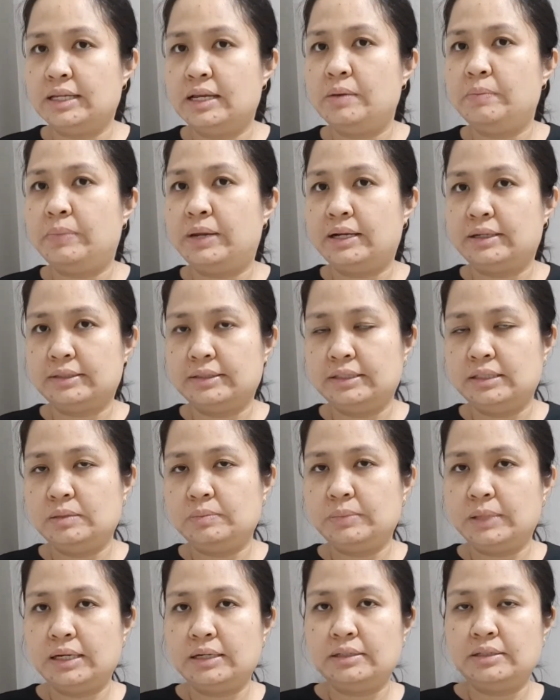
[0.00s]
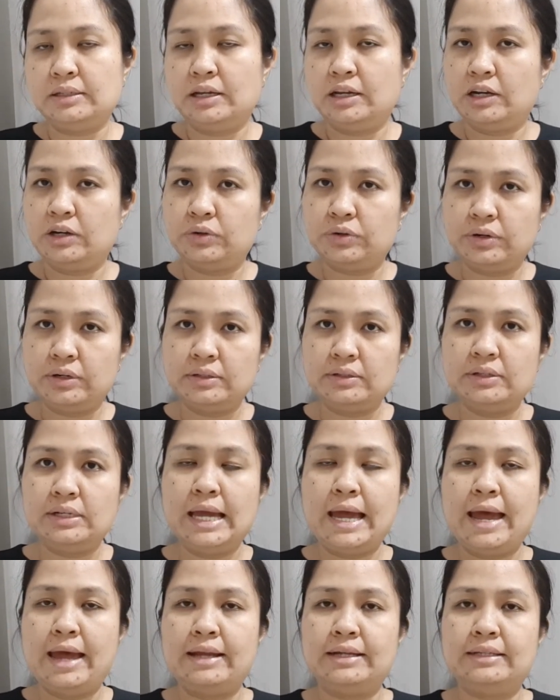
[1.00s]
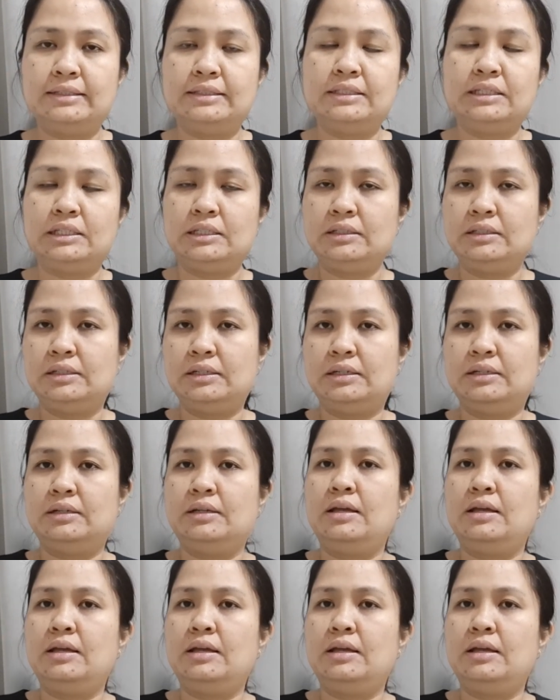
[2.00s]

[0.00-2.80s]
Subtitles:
participants accurately answered the